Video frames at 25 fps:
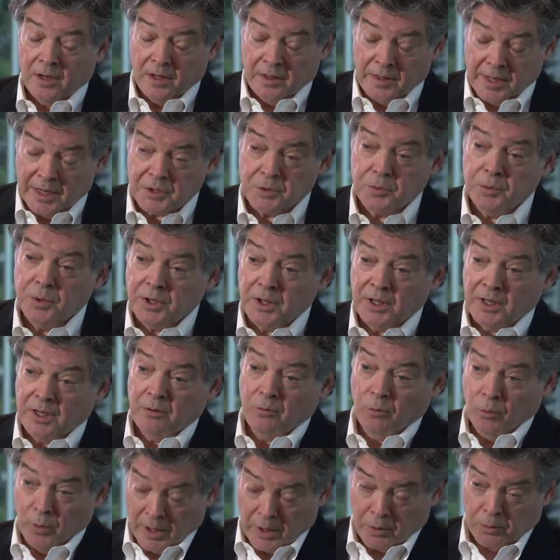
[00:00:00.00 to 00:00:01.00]
And that's really
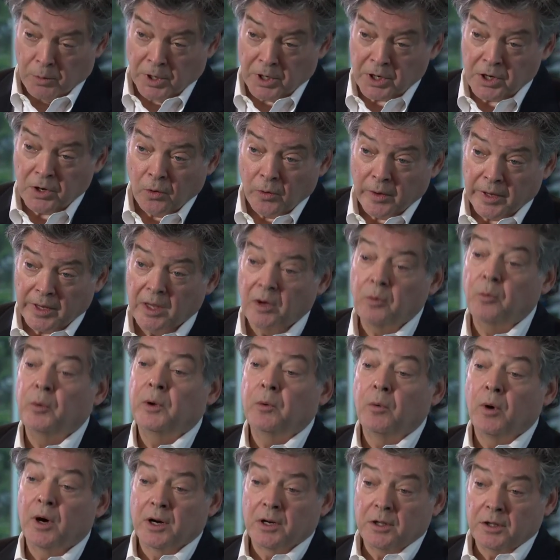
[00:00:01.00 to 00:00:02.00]
where we're going, and
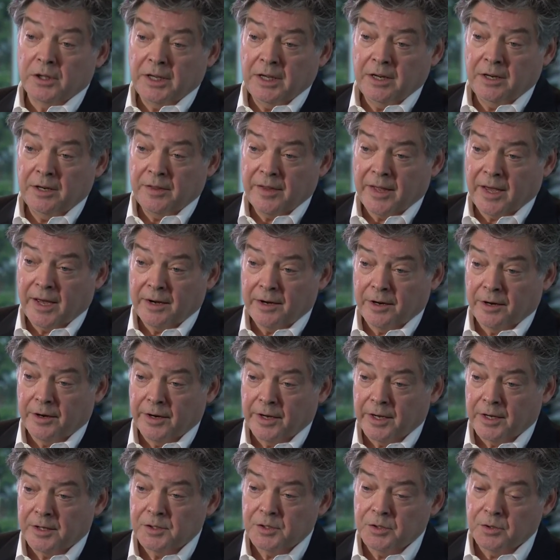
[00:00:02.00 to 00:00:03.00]
we want to lead in that
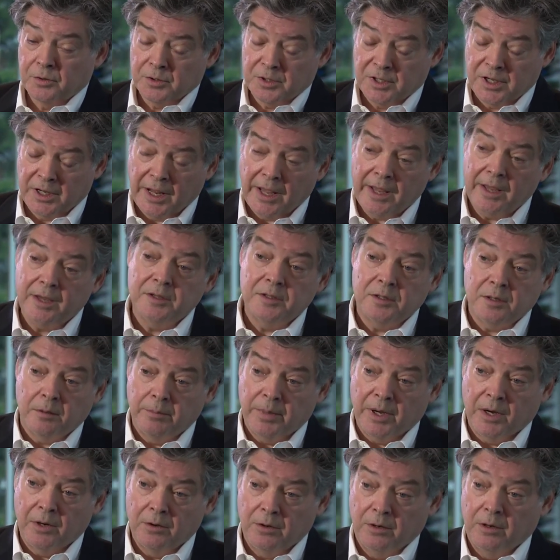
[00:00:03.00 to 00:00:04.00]
area. So today is
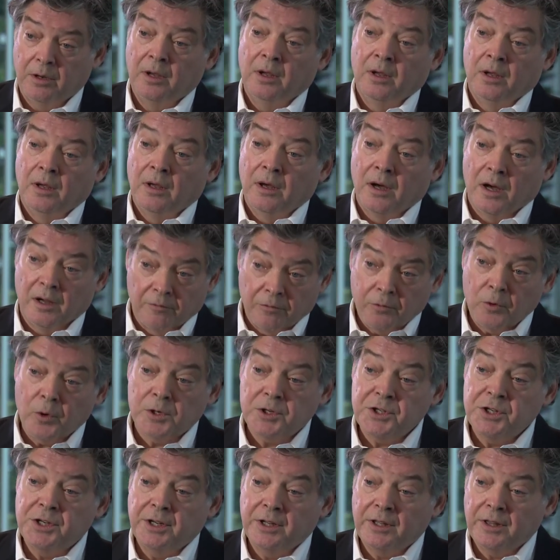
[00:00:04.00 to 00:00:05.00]
about
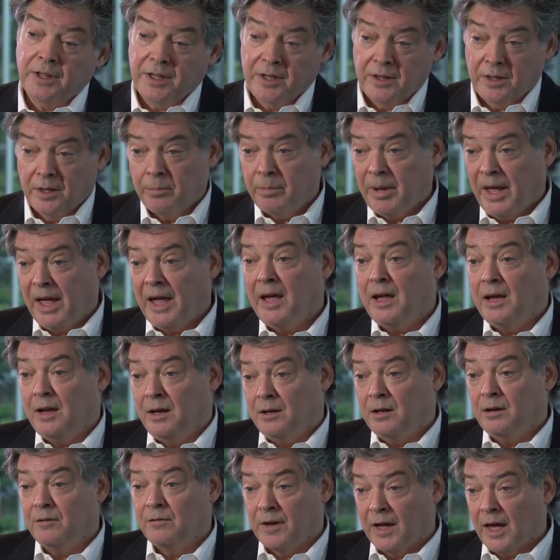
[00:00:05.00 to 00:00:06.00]
unfortunately, the
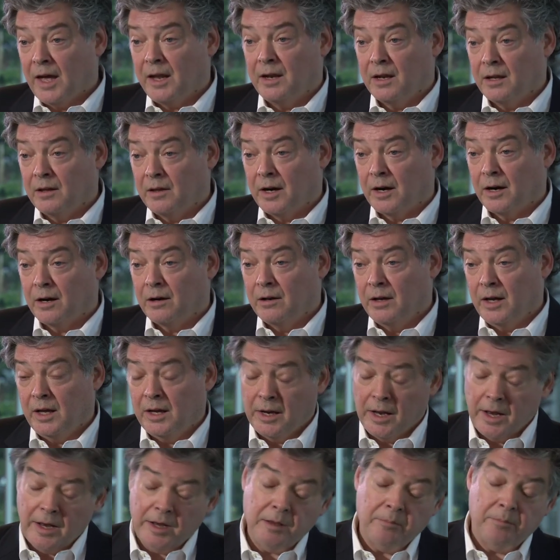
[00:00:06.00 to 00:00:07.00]
pain of getting there.
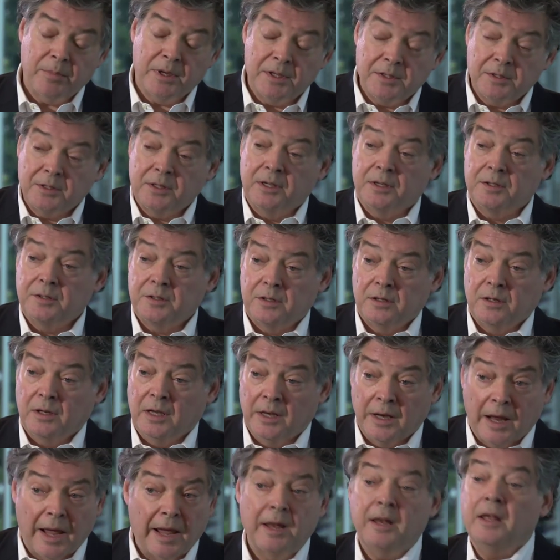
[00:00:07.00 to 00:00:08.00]
In any business,
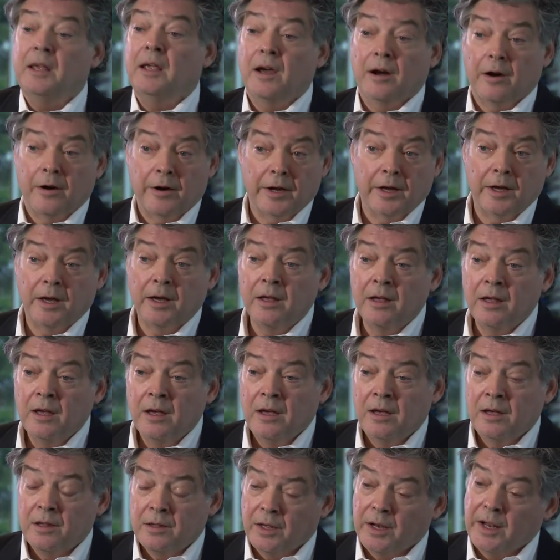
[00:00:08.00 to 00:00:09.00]
in any area
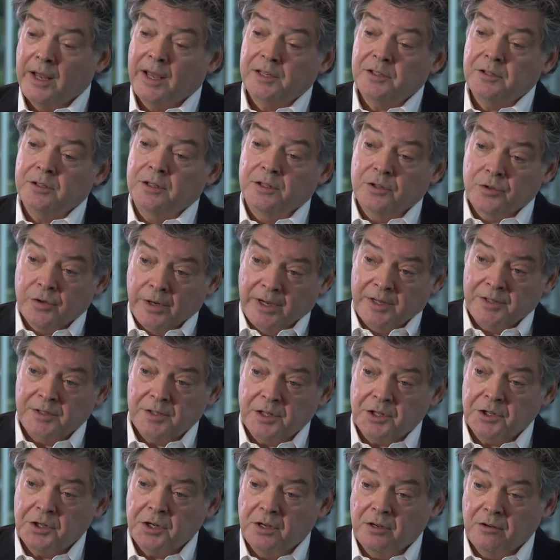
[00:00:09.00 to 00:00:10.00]
that has to
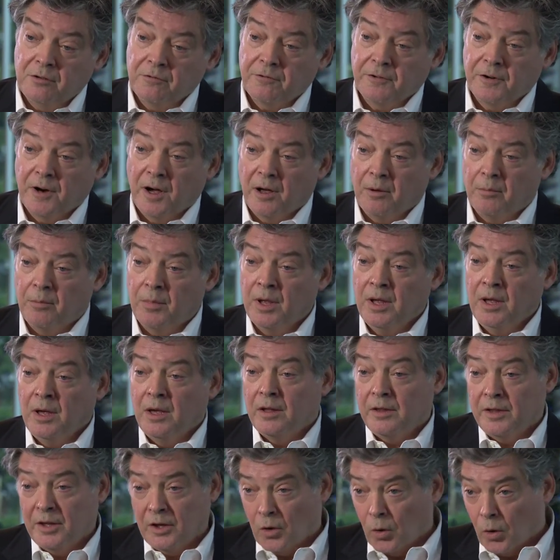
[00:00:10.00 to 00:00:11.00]
transition from
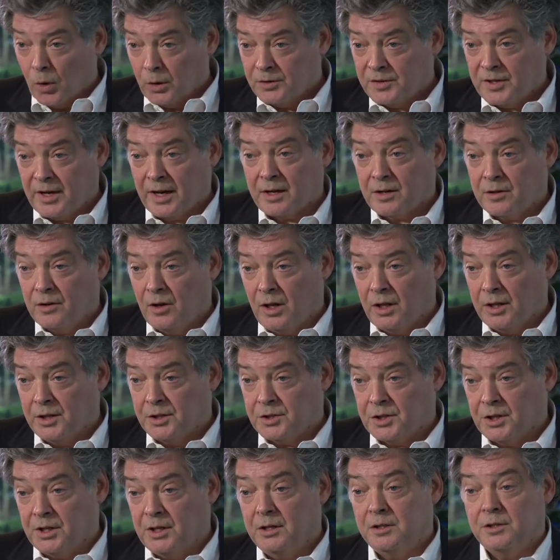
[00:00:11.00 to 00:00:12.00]
the old
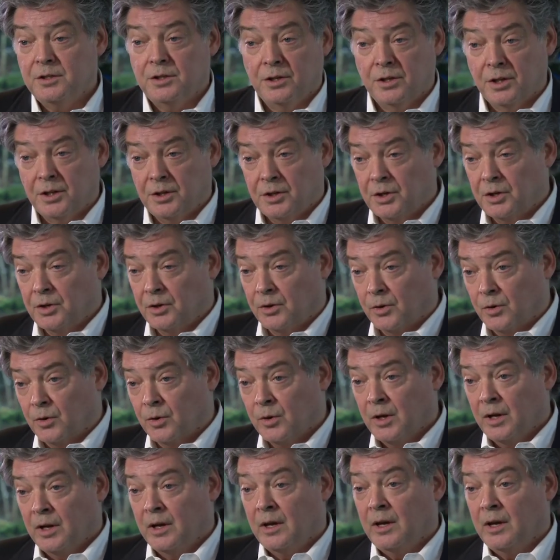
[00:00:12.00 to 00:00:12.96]
technology to the new,